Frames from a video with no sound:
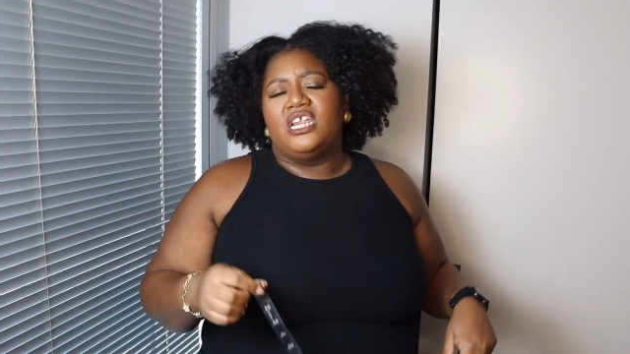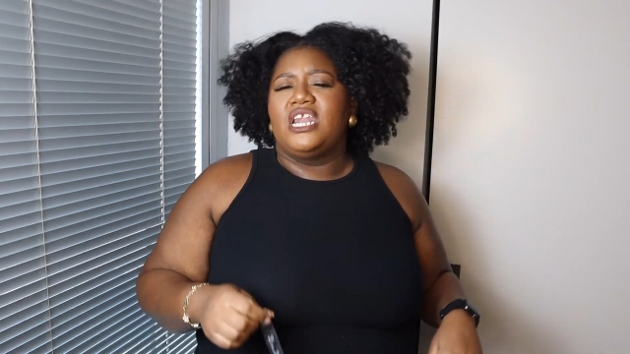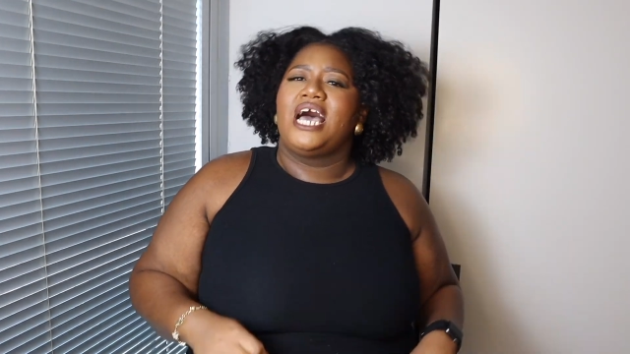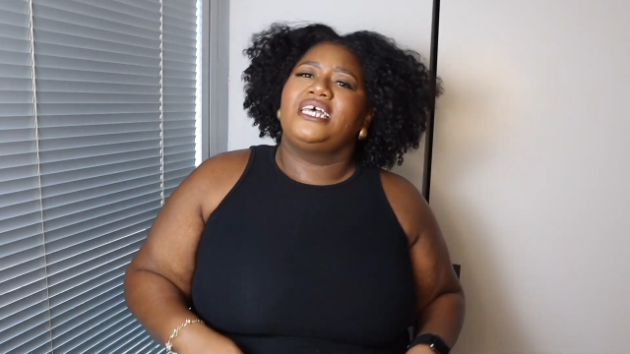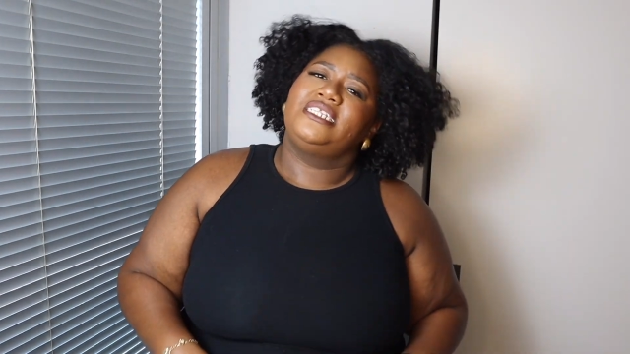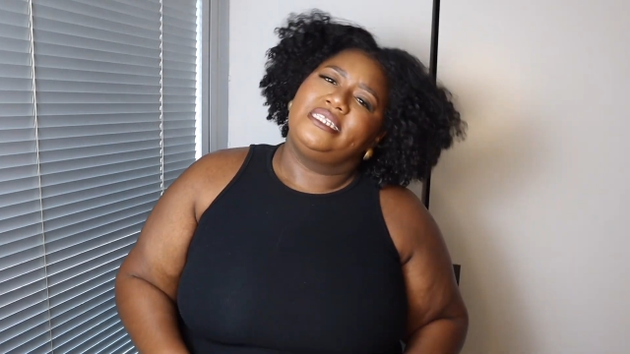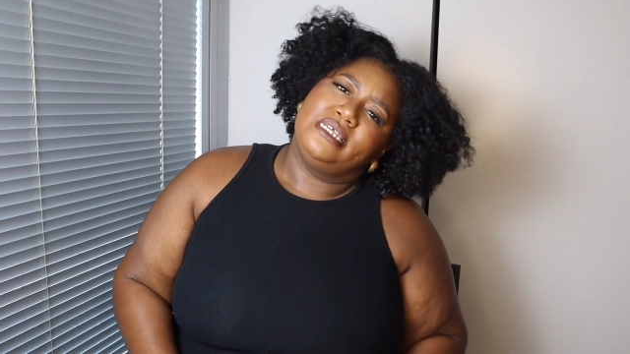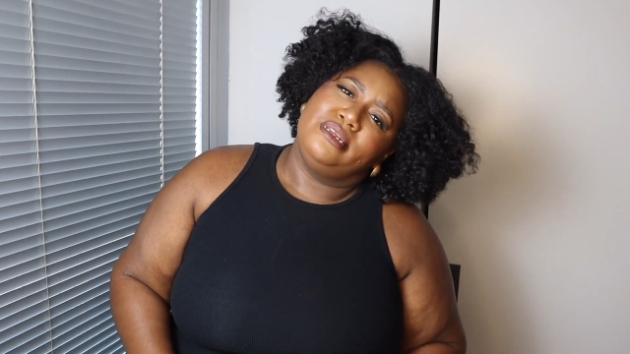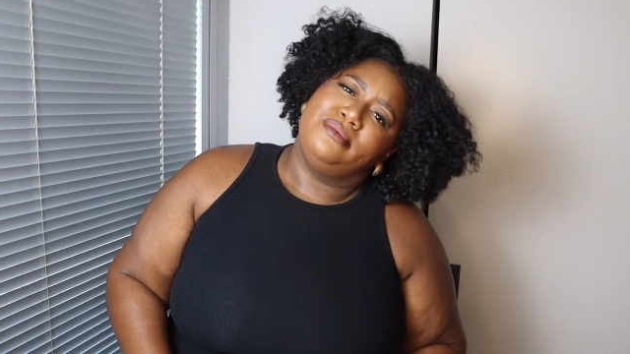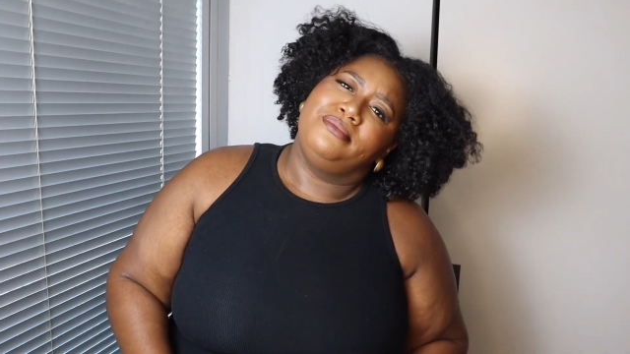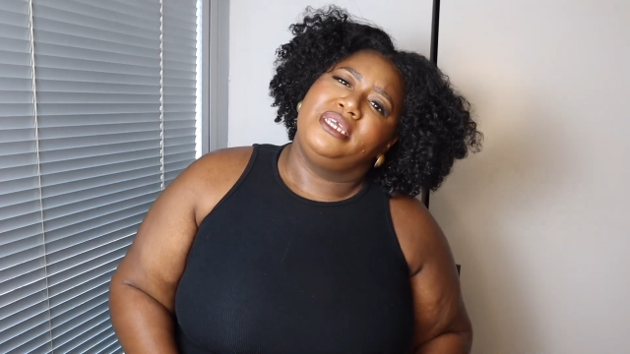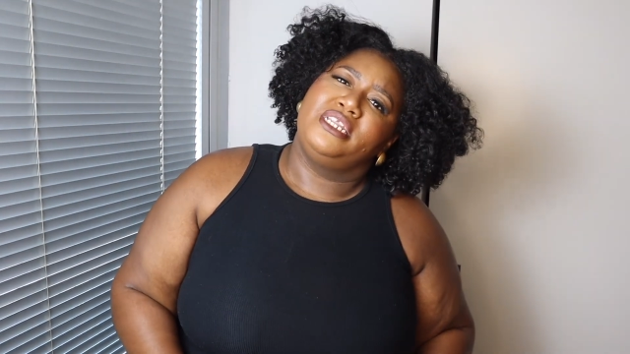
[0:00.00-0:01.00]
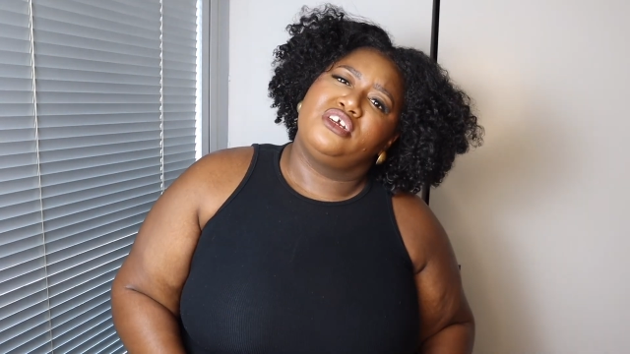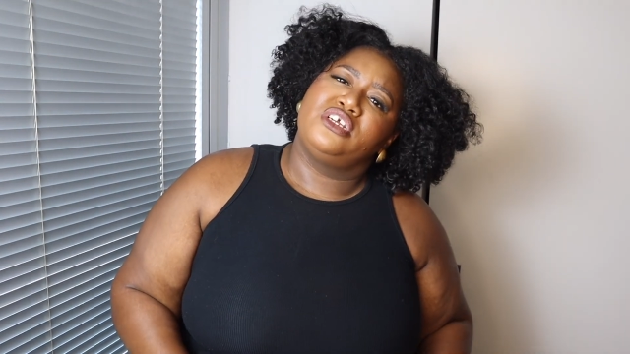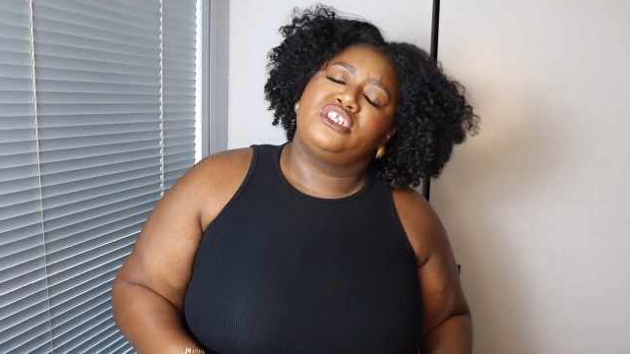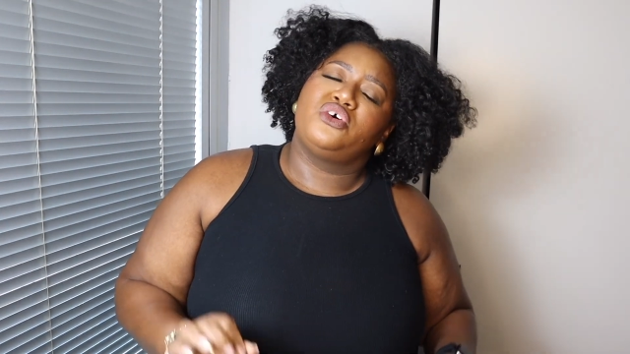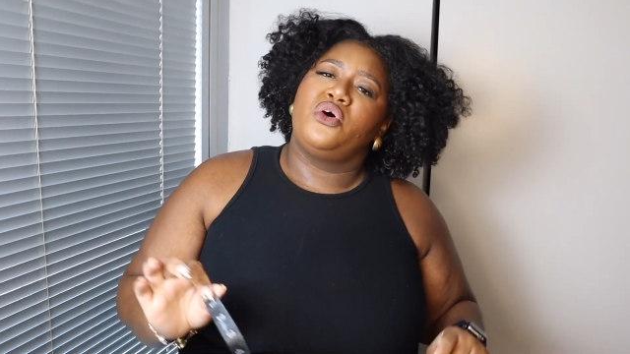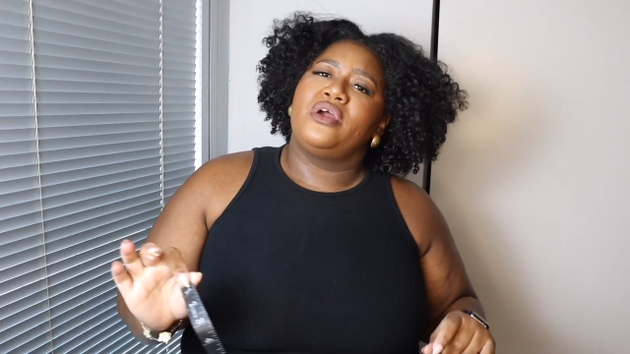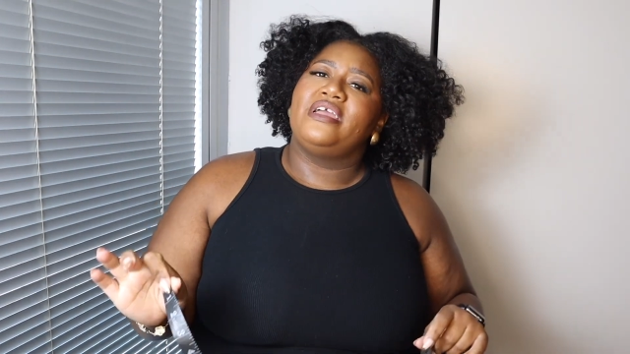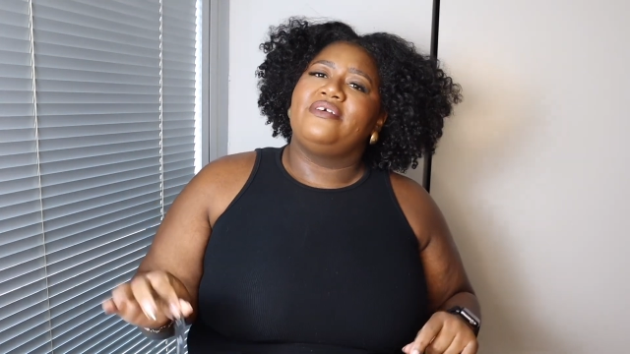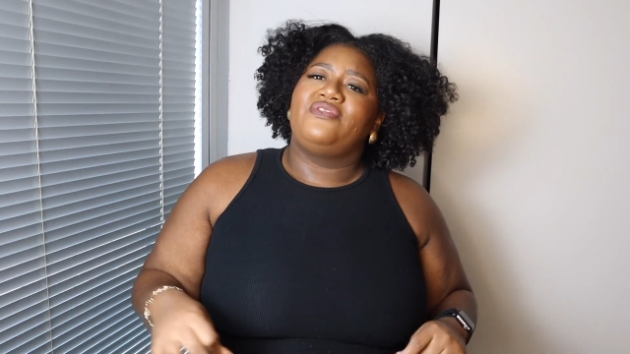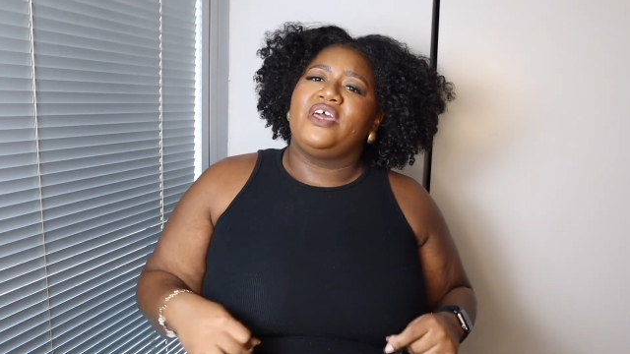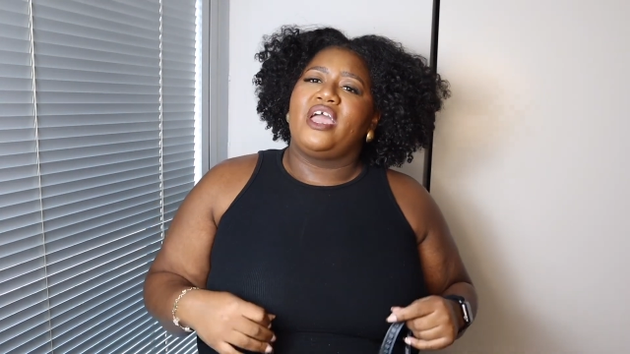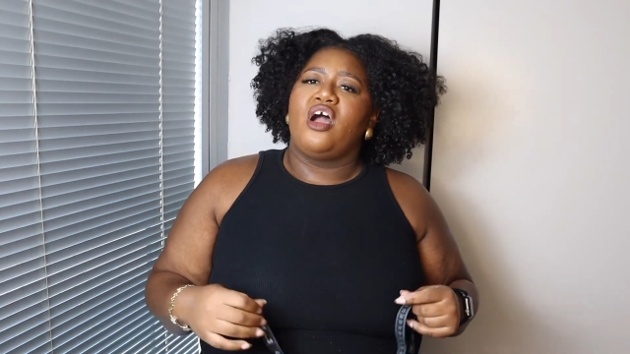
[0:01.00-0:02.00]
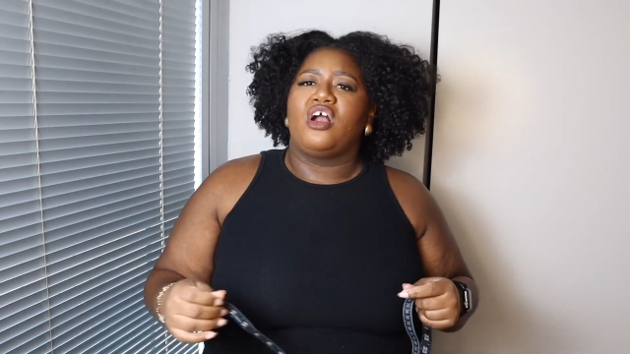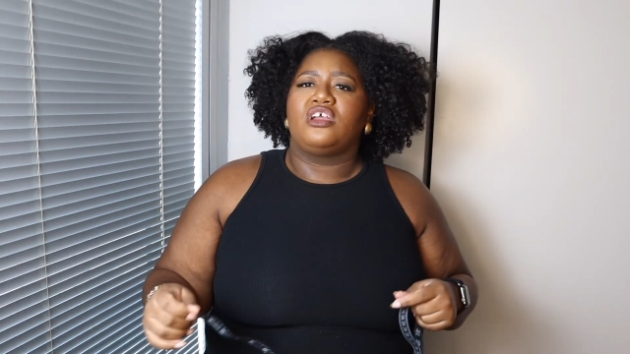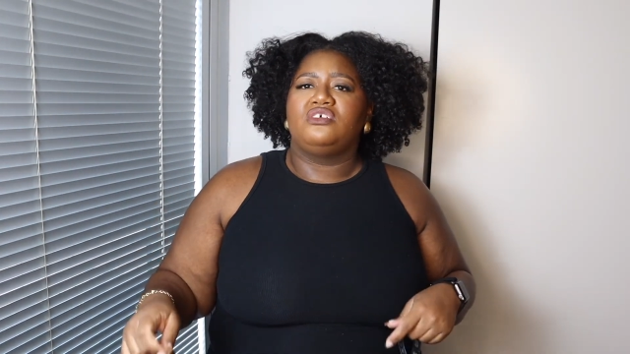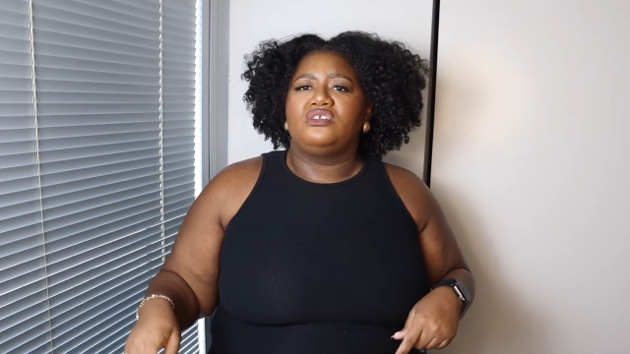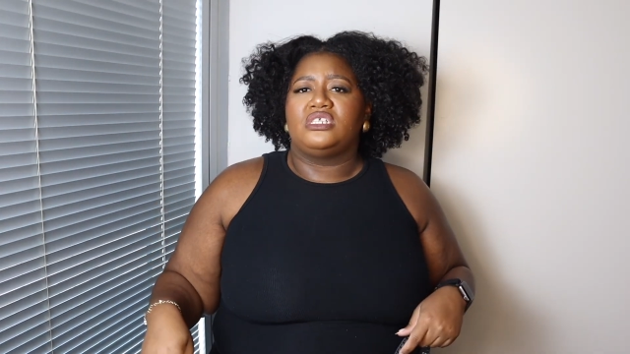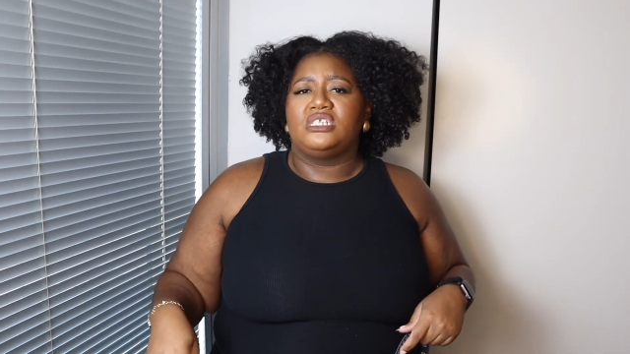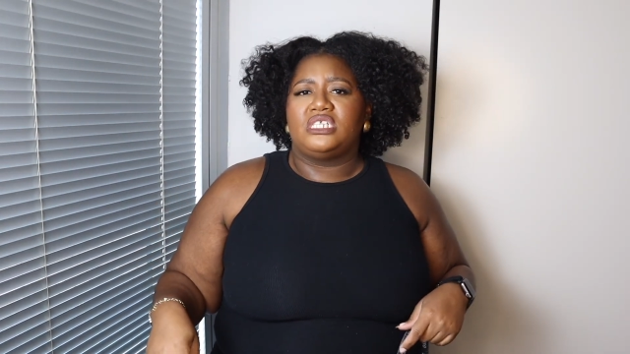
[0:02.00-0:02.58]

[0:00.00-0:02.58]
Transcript: not centimeters, or if they are using